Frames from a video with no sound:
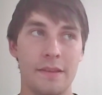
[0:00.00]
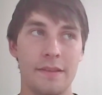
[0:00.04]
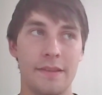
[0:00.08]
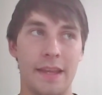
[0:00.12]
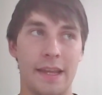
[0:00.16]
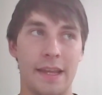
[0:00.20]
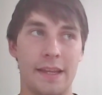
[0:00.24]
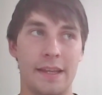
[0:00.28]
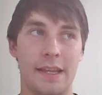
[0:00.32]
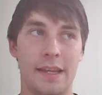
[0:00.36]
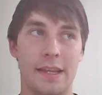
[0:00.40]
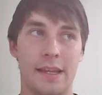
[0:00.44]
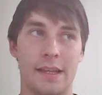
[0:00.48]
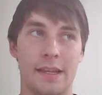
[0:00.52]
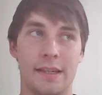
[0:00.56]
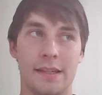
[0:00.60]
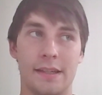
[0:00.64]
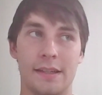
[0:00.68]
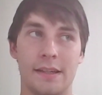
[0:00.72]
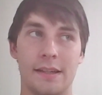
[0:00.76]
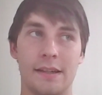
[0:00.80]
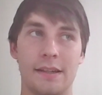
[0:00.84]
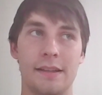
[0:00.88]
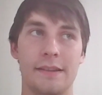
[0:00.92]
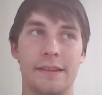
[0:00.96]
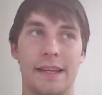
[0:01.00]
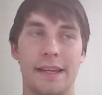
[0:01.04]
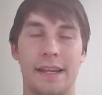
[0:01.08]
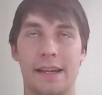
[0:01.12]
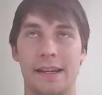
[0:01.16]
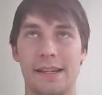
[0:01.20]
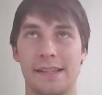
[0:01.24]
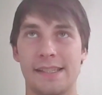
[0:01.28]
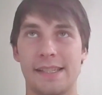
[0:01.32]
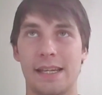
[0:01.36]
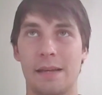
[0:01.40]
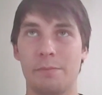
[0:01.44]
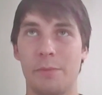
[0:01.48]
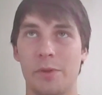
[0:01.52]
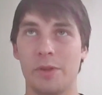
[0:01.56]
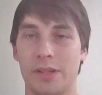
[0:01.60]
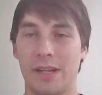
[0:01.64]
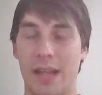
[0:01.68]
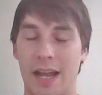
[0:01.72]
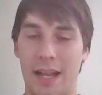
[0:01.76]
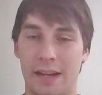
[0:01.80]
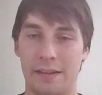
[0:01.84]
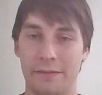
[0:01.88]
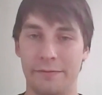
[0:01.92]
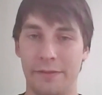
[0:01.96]
they can they can assemble
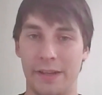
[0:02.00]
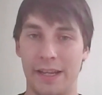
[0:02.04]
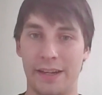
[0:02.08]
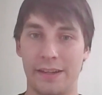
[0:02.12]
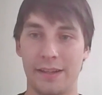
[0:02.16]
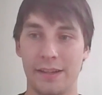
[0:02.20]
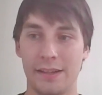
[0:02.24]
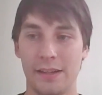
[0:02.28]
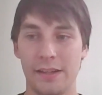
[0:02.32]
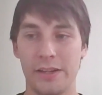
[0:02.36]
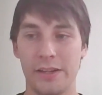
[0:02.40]
kind of like